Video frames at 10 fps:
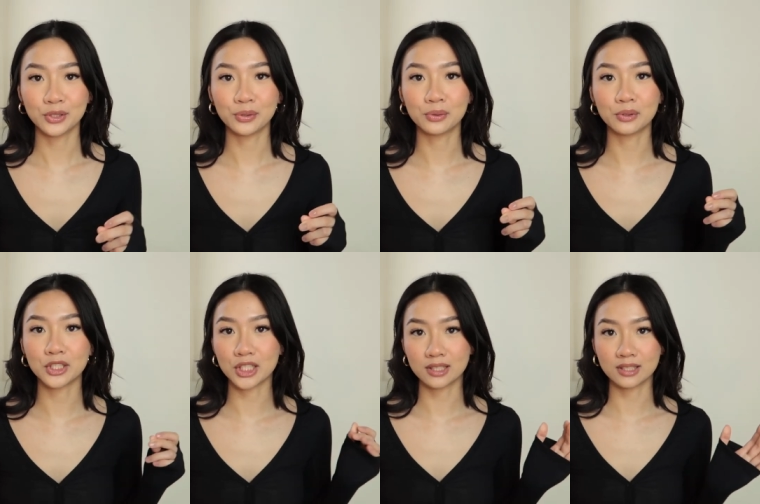
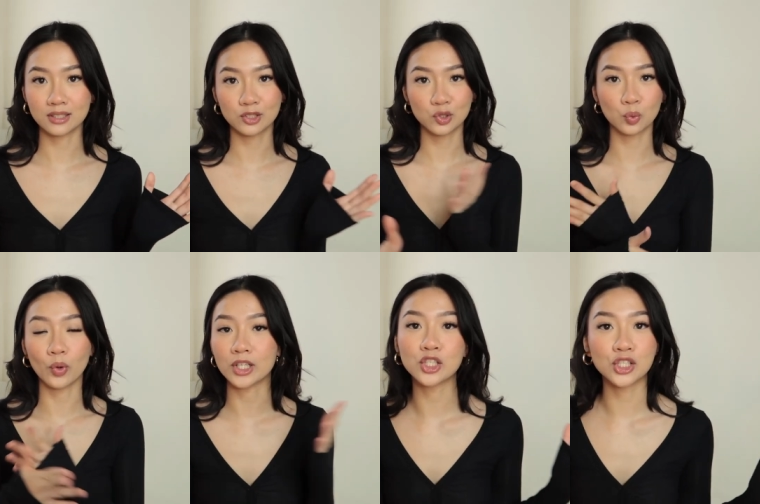to just
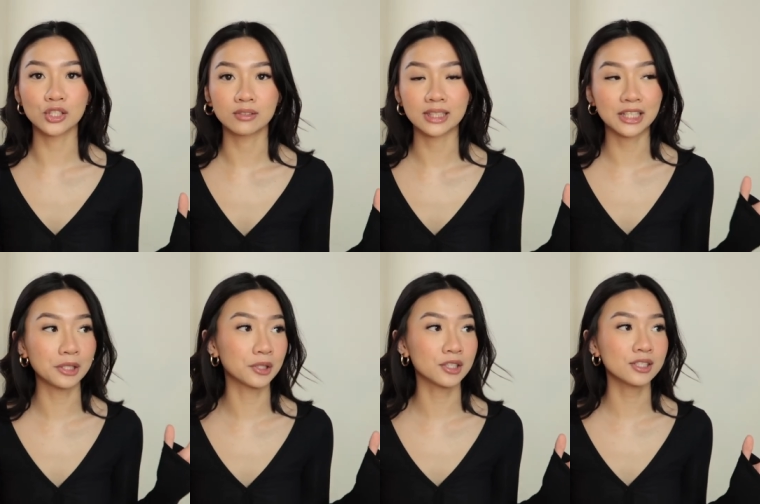switch
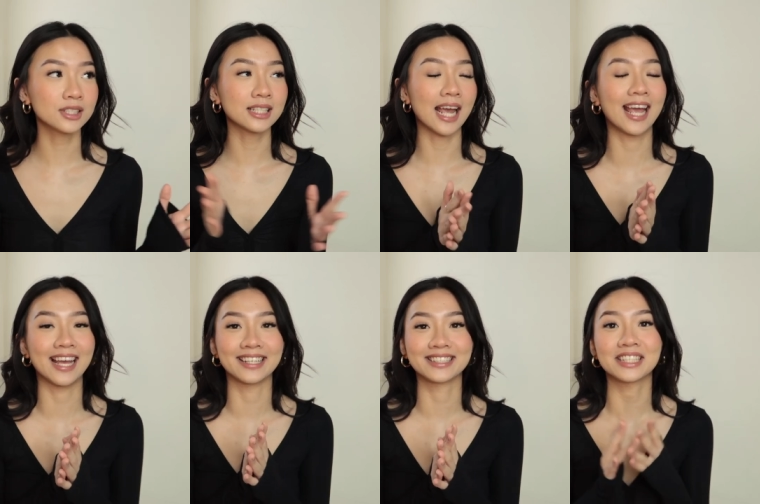gears
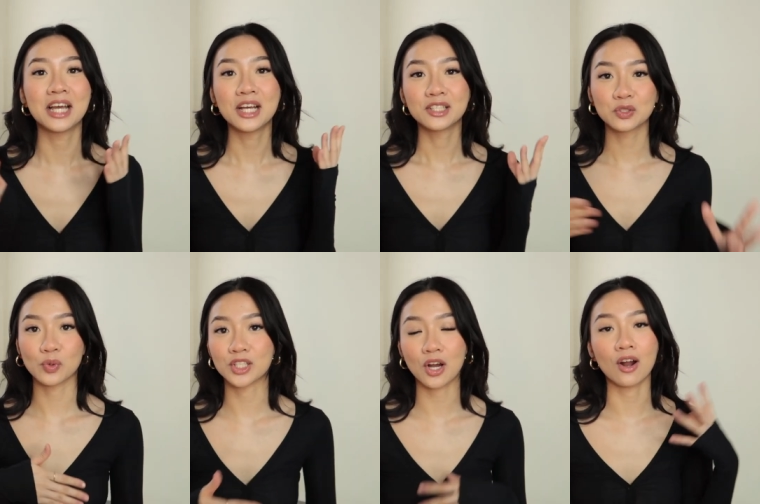and
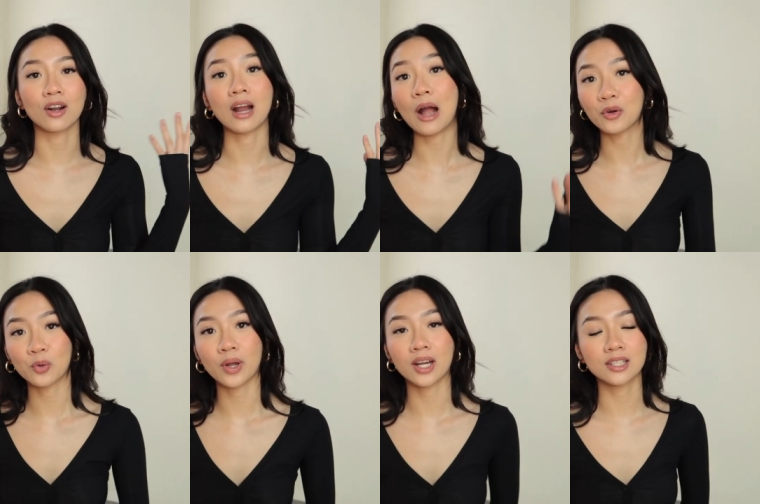switch our
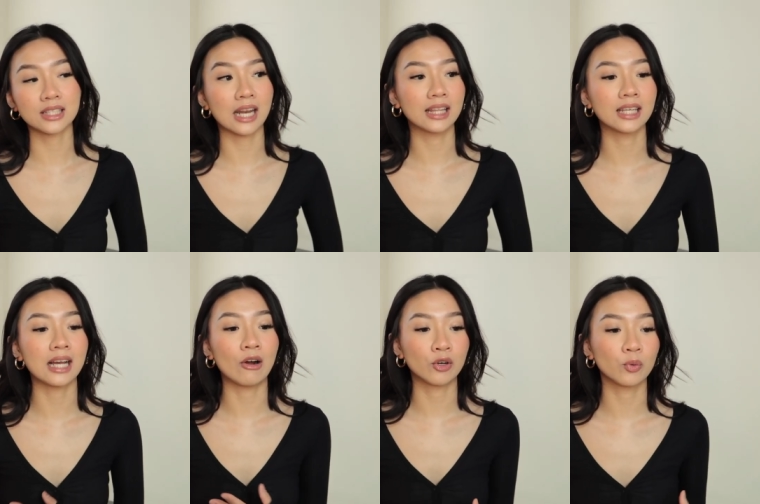outerwears, and I
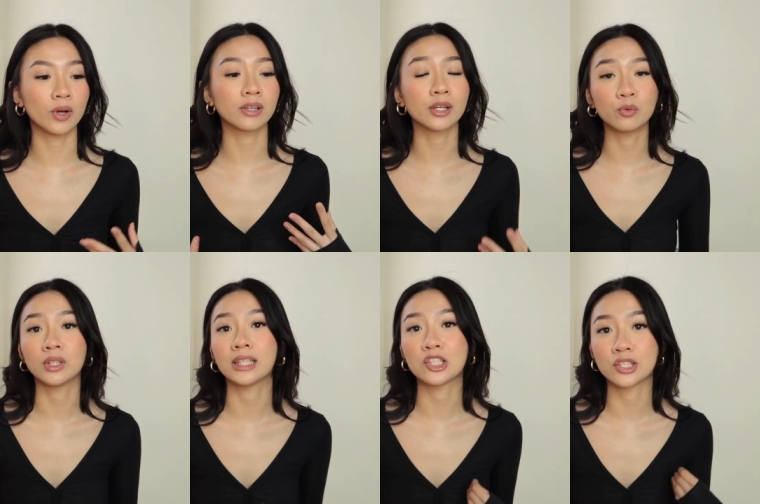think outerwear can
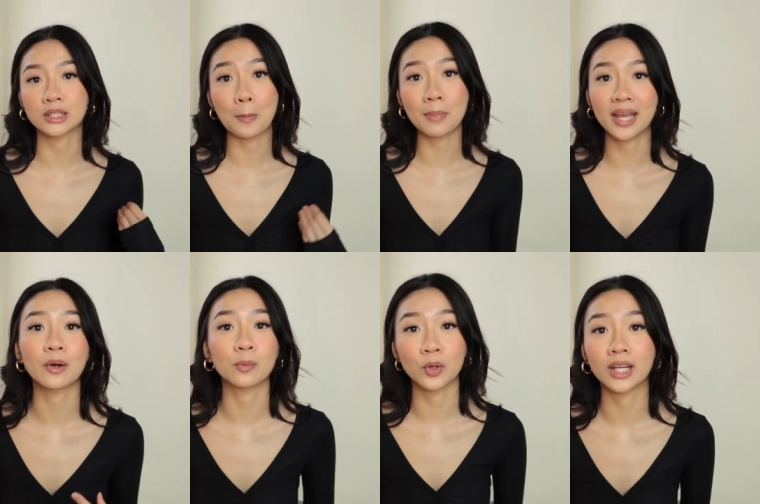really just
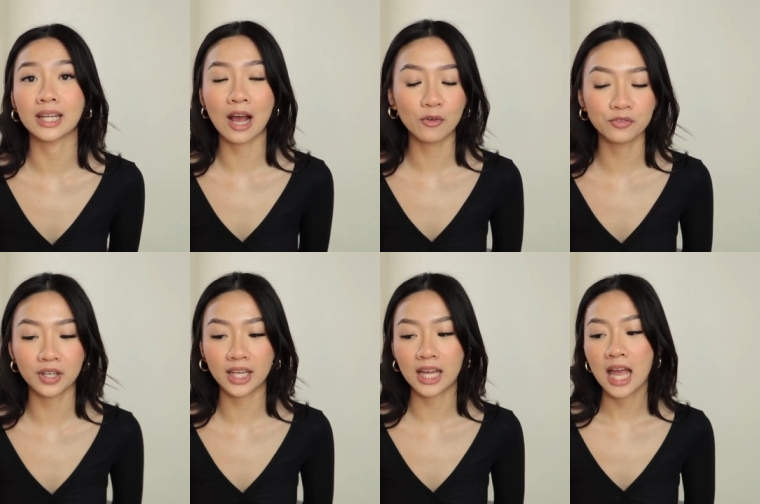make or break an
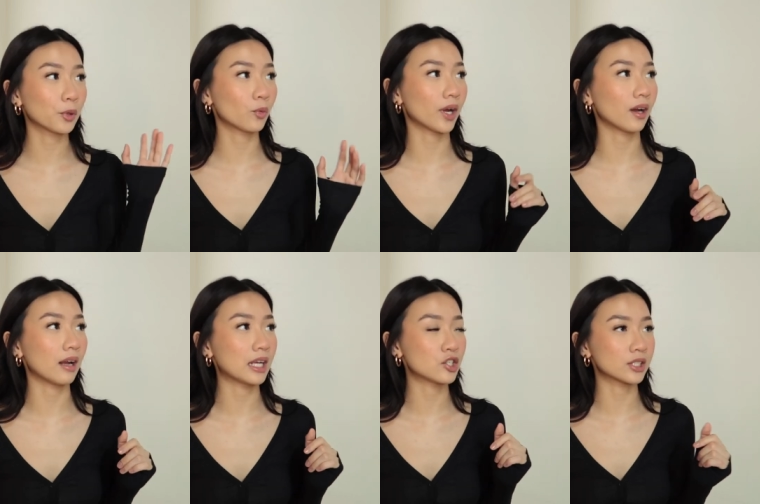outfit.
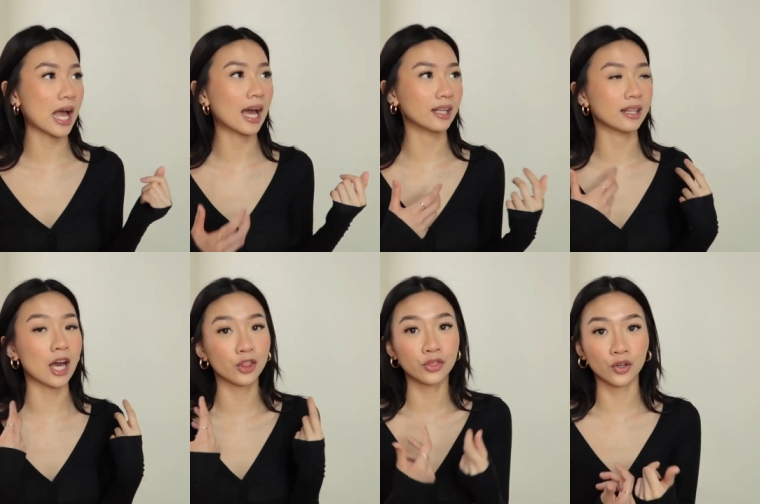Outerwear and just adding that